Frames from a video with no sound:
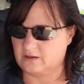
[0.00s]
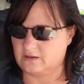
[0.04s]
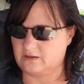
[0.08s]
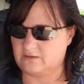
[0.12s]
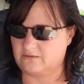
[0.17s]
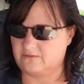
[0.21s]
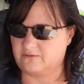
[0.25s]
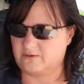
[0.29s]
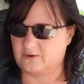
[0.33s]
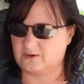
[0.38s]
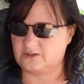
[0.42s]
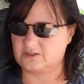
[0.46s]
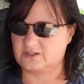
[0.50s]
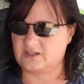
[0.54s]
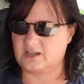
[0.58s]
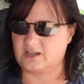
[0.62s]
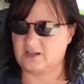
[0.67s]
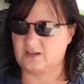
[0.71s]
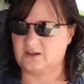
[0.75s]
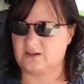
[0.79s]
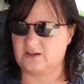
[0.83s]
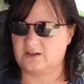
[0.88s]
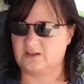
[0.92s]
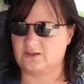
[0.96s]
the first
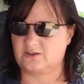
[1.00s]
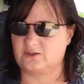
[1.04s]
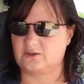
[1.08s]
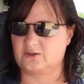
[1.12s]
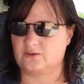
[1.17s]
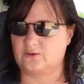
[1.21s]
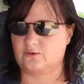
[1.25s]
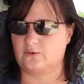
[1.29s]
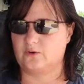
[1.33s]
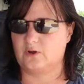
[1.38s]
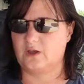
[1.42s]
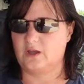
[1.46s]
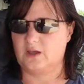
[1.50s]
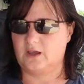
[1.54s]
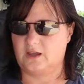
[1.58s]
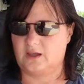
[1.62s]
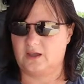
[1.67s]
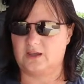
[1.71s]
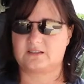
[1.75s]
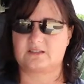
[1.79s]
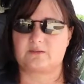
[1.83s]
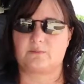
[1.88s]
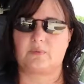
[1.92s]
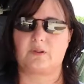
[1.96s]
thing you need to do
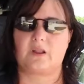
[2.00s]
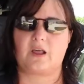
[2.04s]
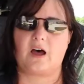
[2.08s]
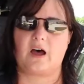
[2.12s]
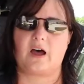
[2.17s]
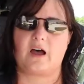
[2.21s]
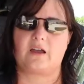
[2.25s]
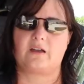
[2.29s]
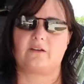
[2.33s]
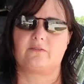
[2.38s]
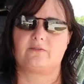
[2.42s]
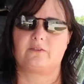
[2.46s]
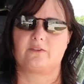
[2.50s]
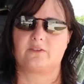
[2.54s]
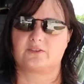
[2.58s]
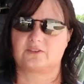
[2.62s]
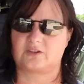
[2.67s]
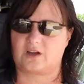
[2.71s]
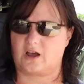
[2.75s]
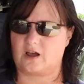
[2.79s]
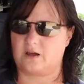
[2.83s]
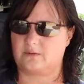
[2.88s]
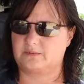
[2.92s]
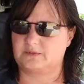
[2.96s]
is apply for the
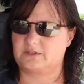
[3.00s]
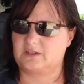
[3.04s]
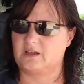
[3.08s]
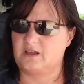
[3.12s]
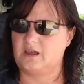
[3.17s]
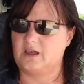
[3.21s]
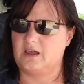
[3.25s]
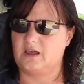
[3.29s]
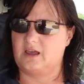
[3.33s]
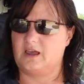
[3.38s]
jobs.